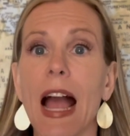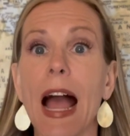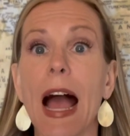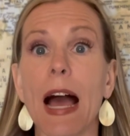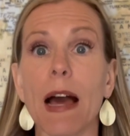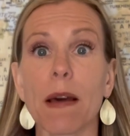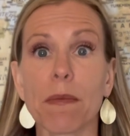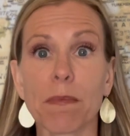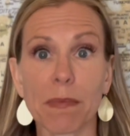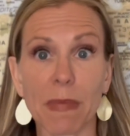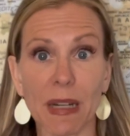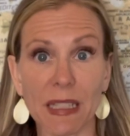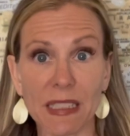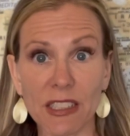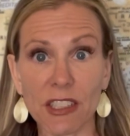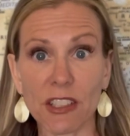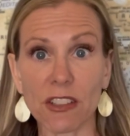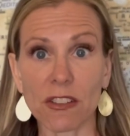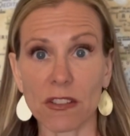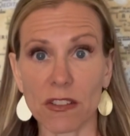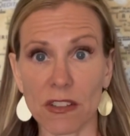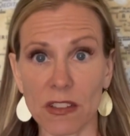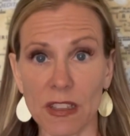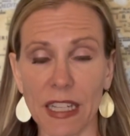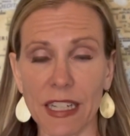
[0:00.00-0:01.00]
and
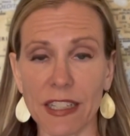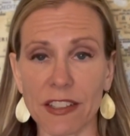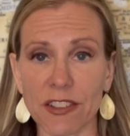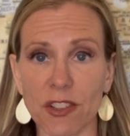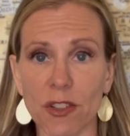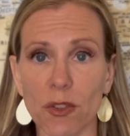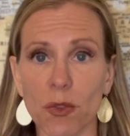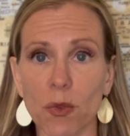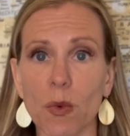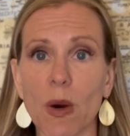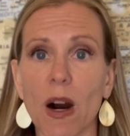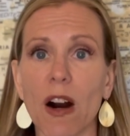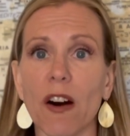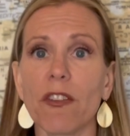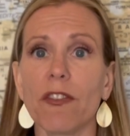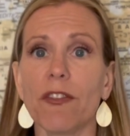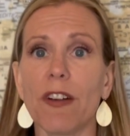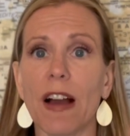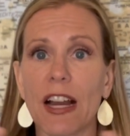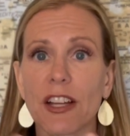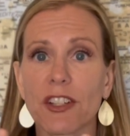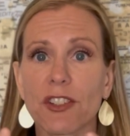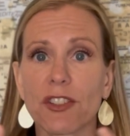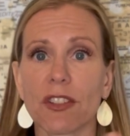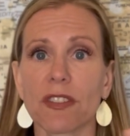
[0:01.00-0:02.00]
muscular layers as well.
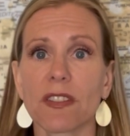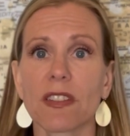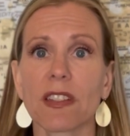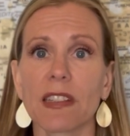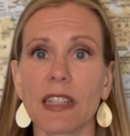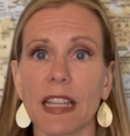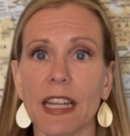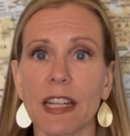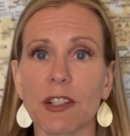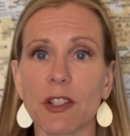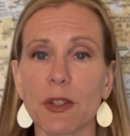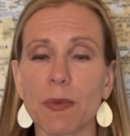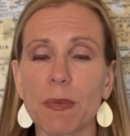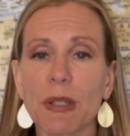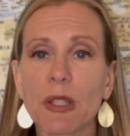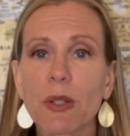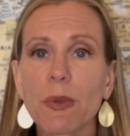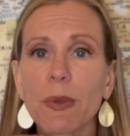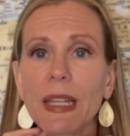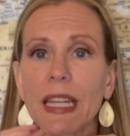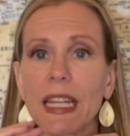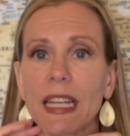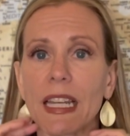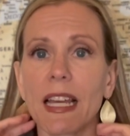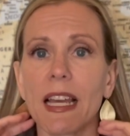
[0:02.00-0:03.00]
Fascia is the layers
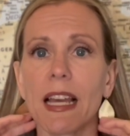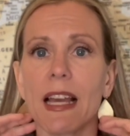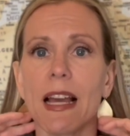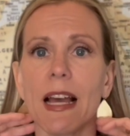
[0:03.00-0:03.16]
between.